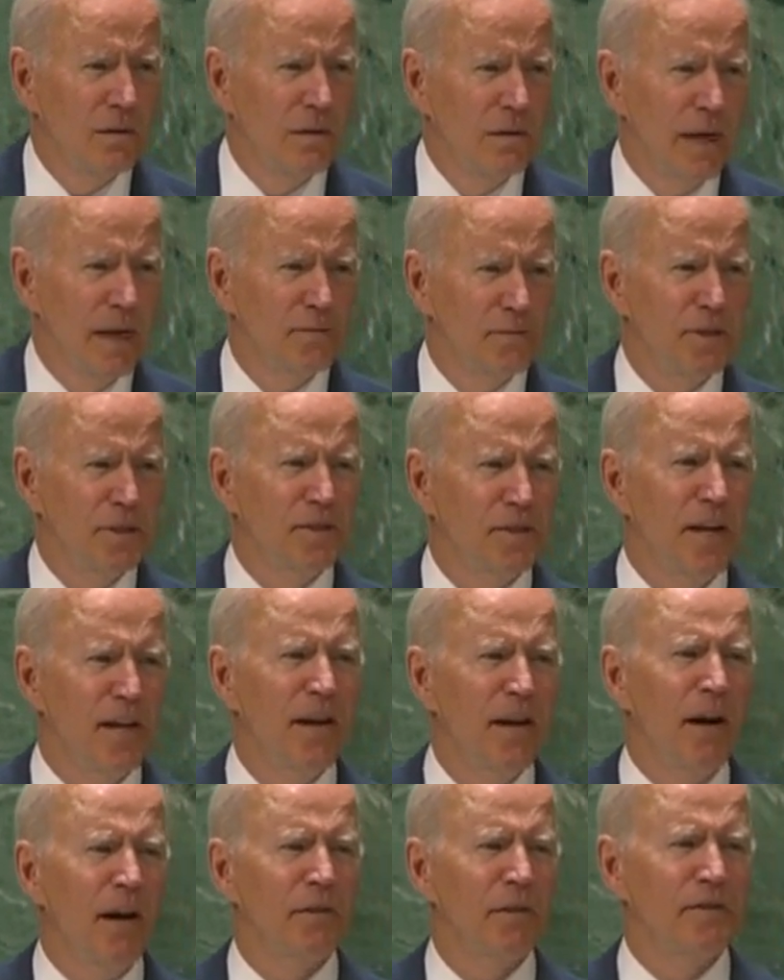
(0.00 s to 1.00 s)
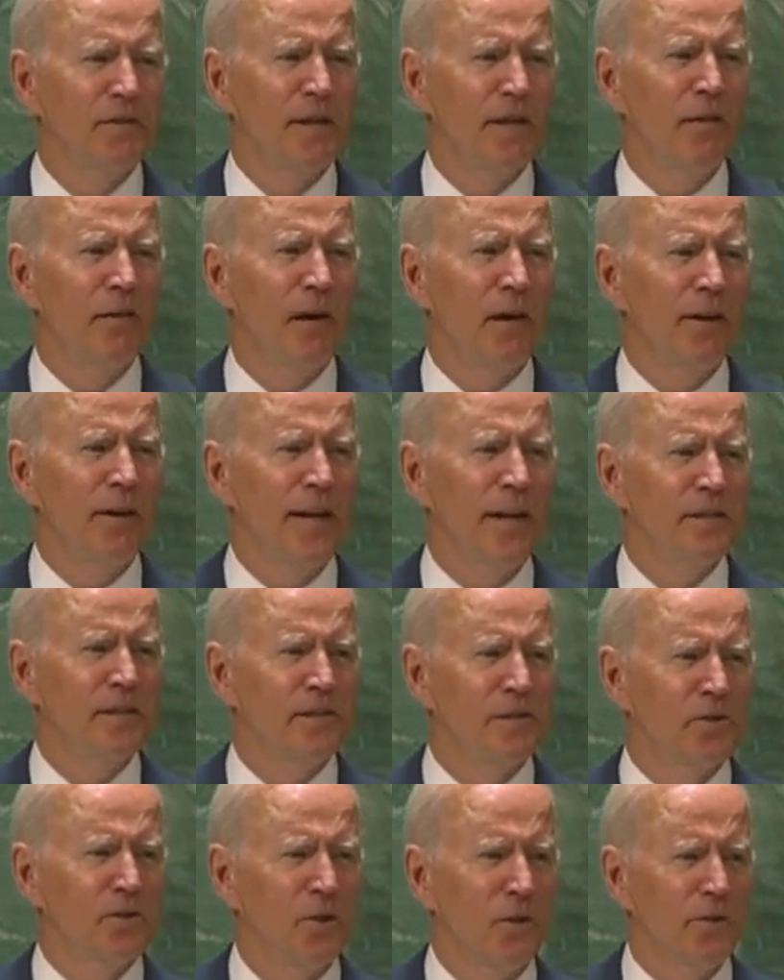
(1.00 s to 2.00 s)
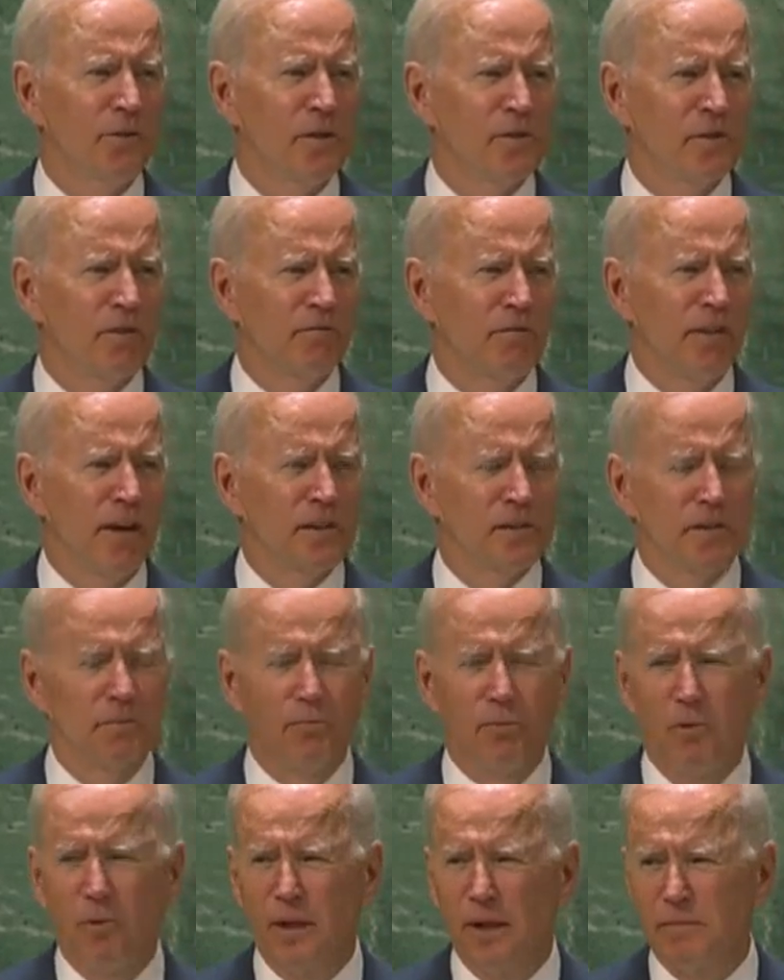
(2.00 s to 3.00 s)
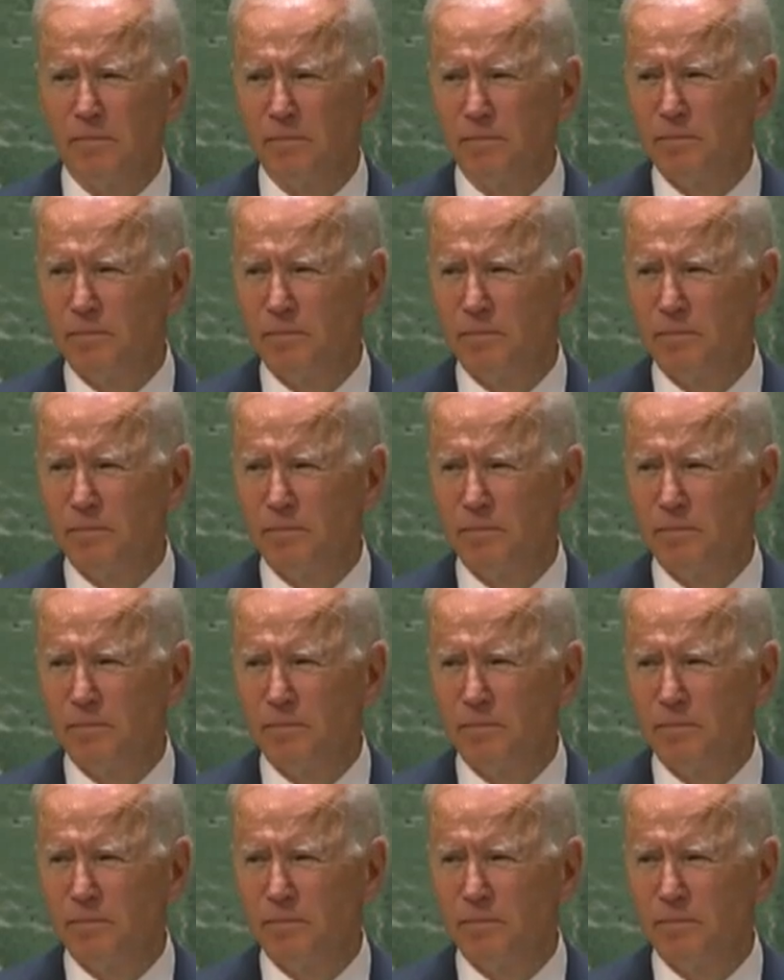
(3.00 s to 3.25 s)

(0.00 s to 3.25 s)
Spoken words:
As we steer our nations toward this inflection point